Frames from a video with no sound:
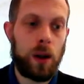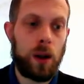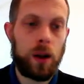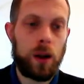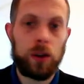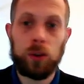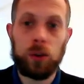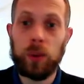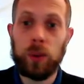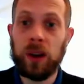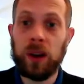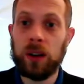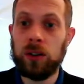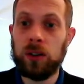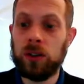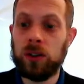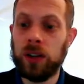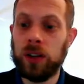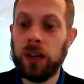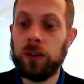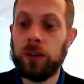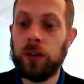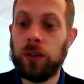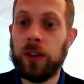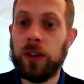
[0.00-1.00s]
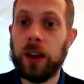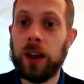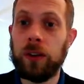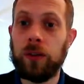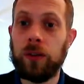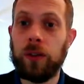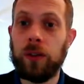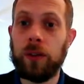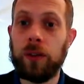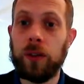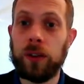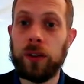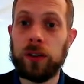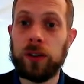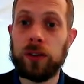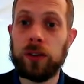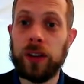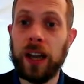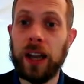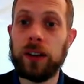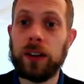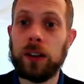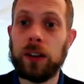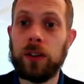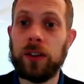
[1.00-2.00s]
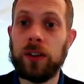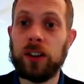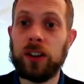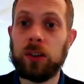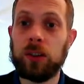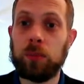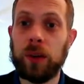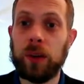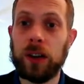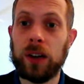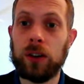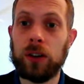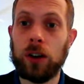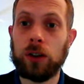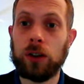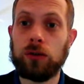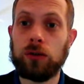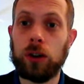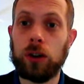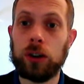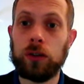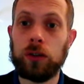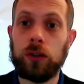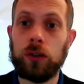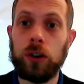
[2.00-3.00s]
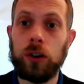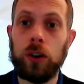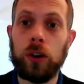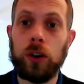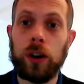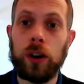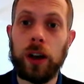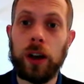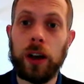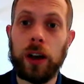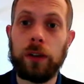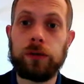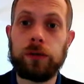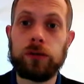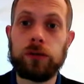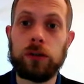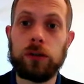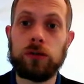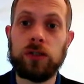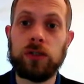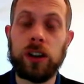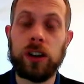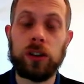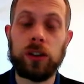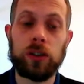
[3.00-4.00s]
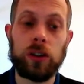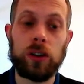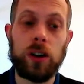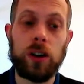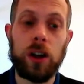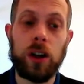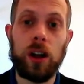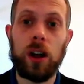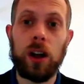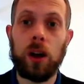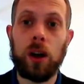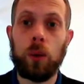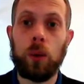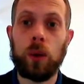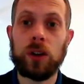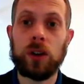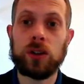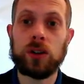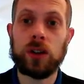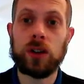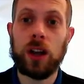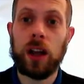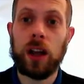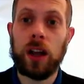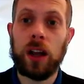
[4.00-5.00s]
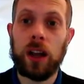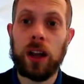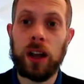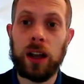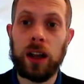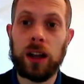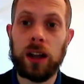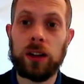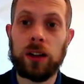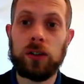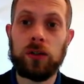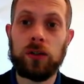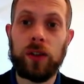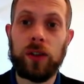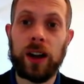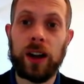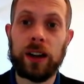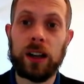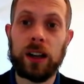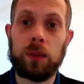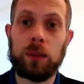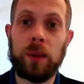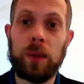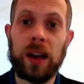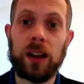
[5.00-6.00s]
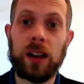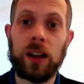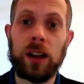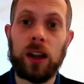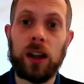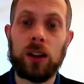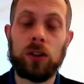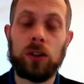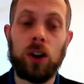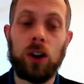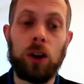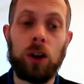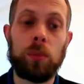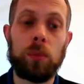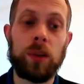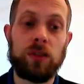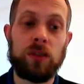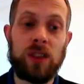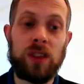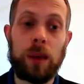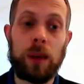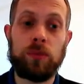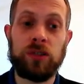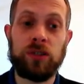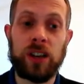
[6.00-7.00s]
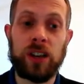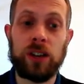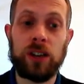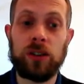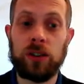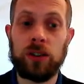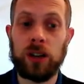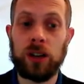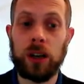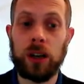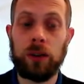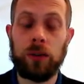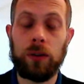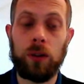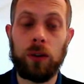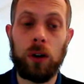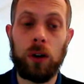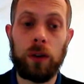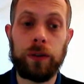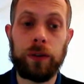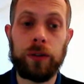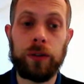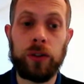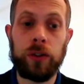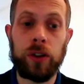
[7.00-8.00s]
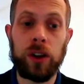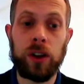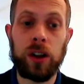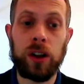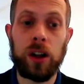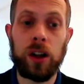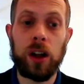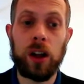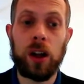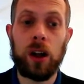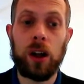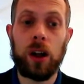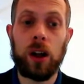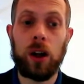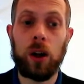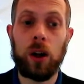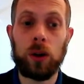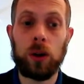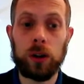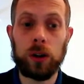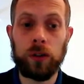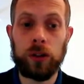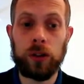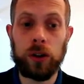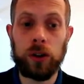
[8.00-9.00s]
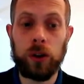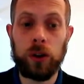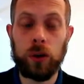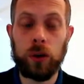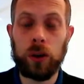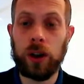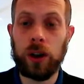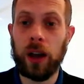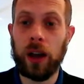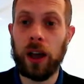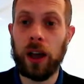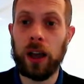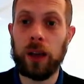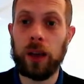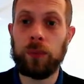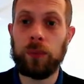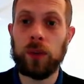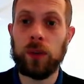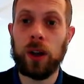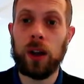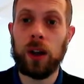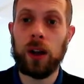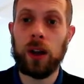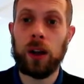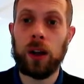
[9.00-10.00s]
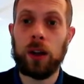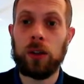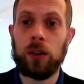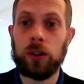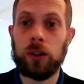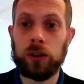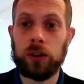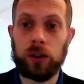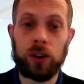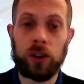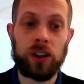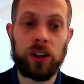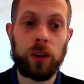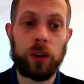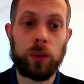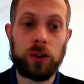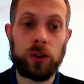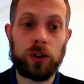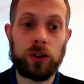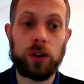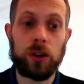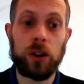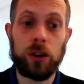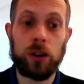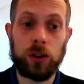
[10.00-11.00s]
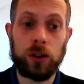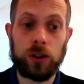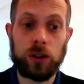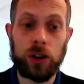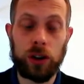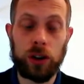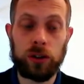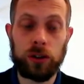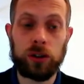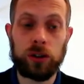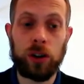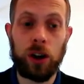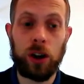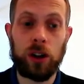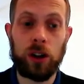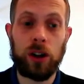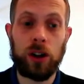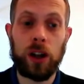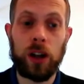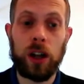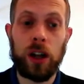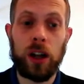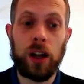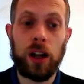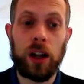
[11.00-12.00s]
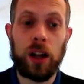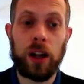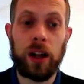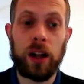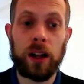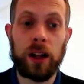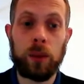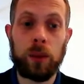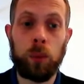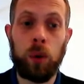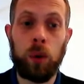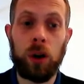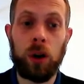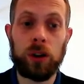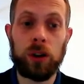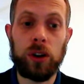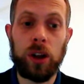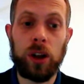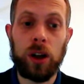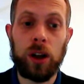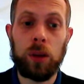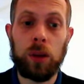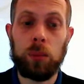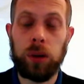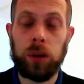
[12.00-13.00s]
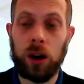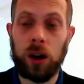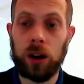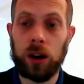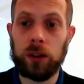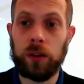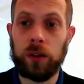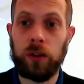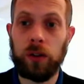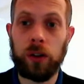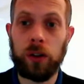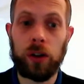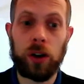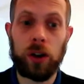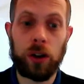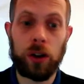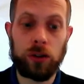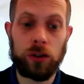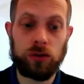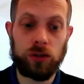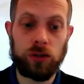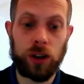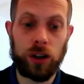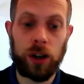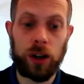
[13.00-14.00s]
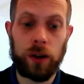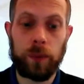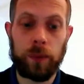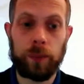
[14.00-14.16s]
So we can see that they've stated this bit across the UK for a reason, which is that it may not be representative of the whole of the UK. The study was just done in one part of the country.